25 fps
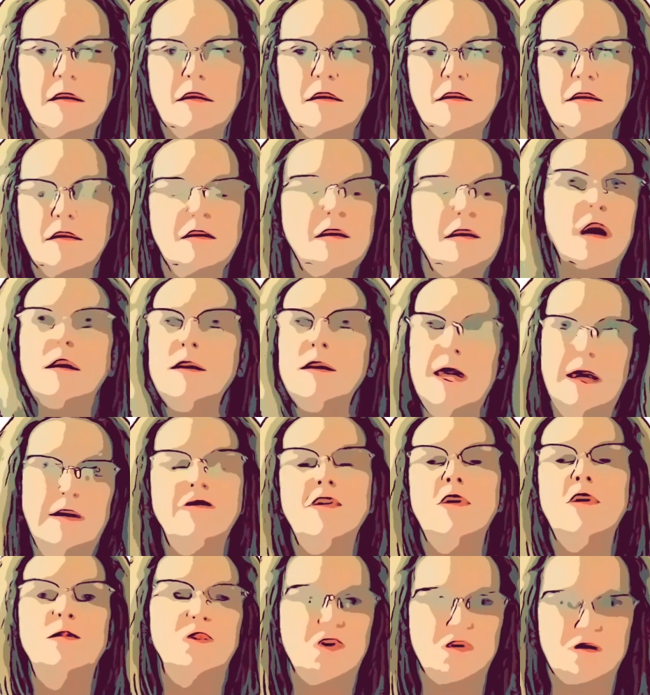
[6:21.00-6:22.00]
Not
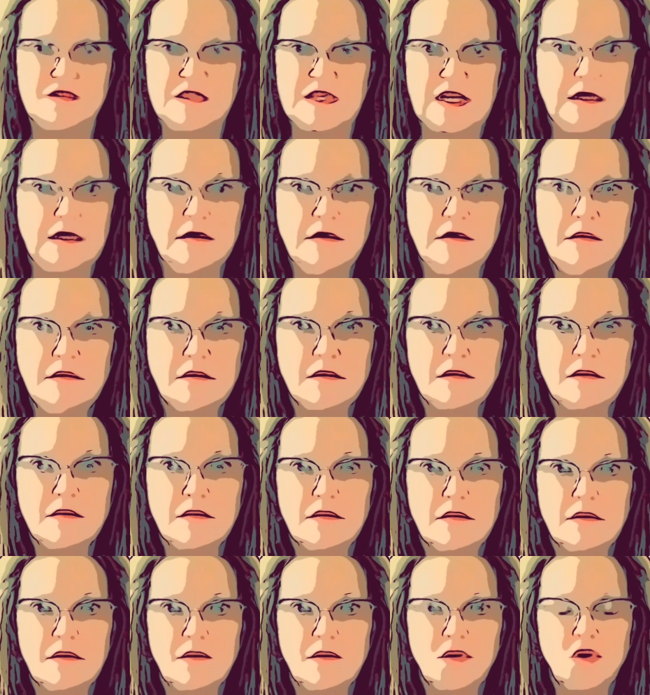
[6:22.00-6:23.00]
every person
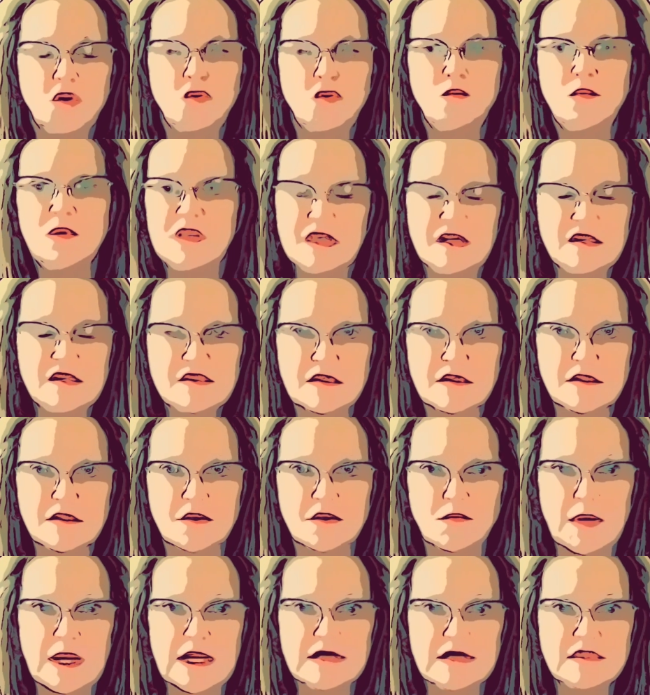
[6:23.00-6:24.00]
who will listen to
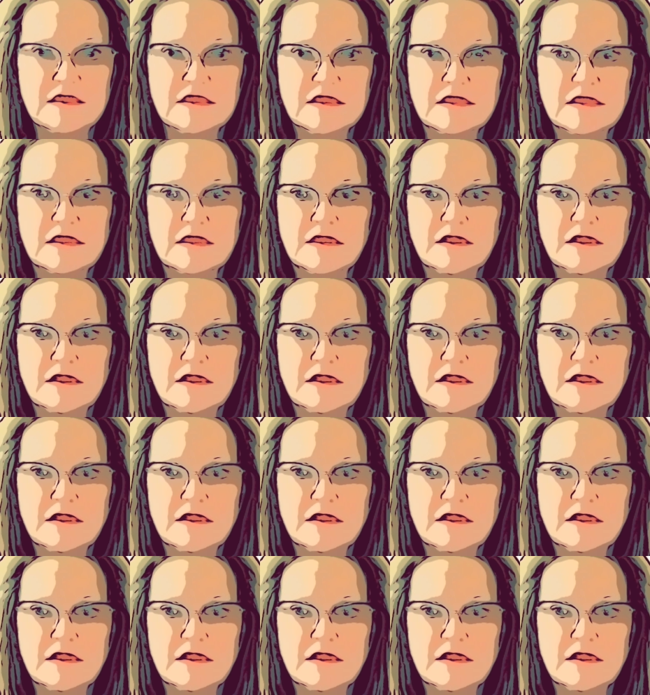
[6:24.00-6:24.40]
us.